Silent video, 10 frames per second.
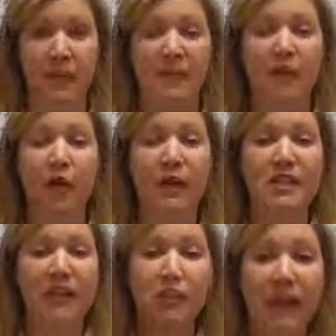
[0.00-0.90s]
So the
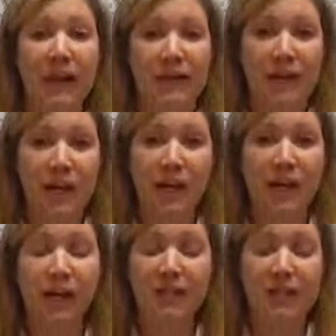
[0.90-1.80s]
question was,
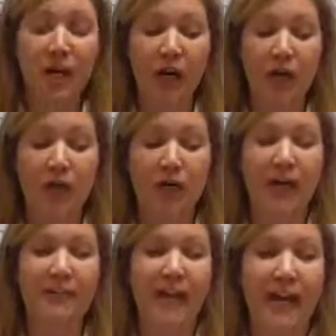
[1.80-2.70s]
another question on
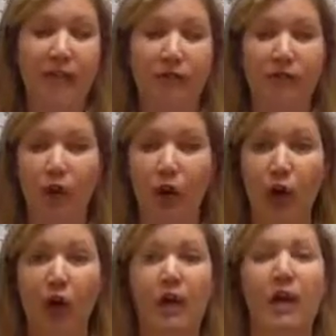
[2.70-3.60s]
insurance and
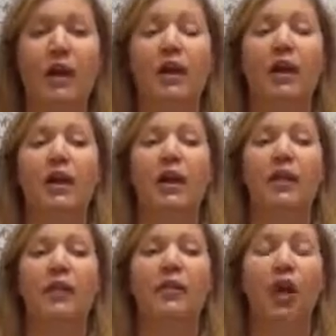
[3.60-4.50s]
referral.
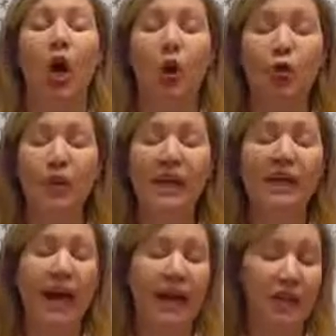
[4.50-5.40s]

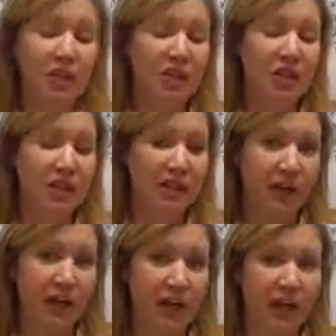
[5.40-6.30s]
I didn't mention this
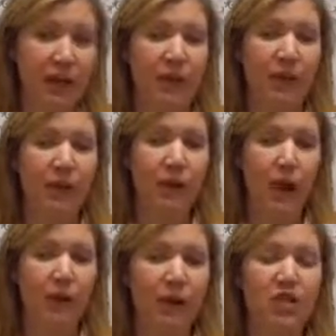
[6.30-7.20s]
earlier, the
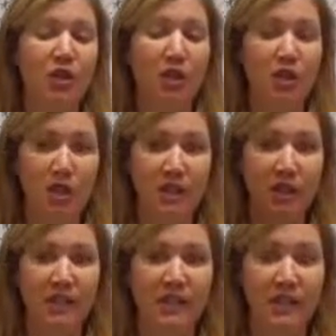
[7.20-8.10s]
only two
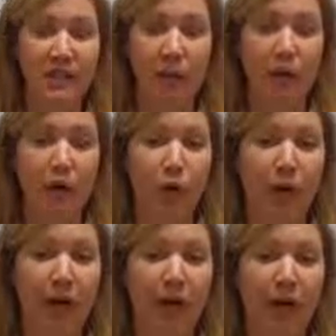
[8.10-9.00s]
insurances that
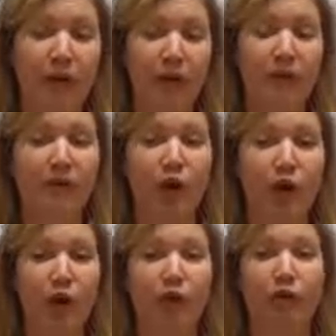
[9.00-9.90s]
require a
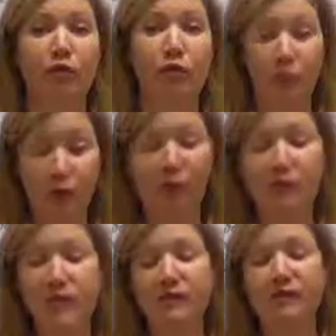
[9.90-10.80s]
referral pretty
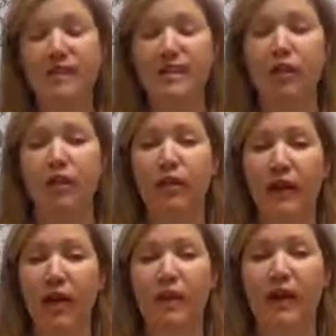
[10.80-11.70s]
much for physical
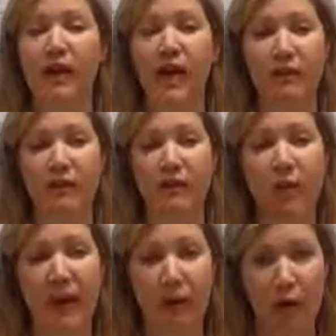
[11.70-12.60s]
therapy and for the
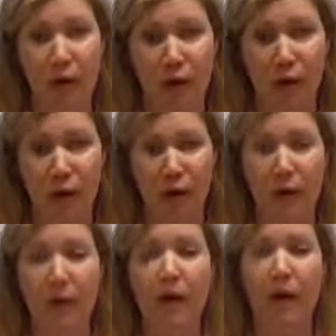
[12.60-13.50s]
POWR
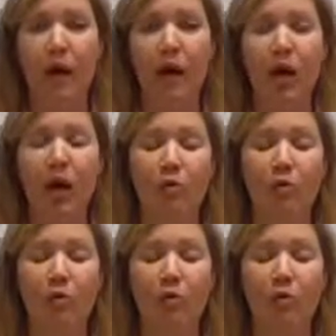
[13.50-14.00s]
program are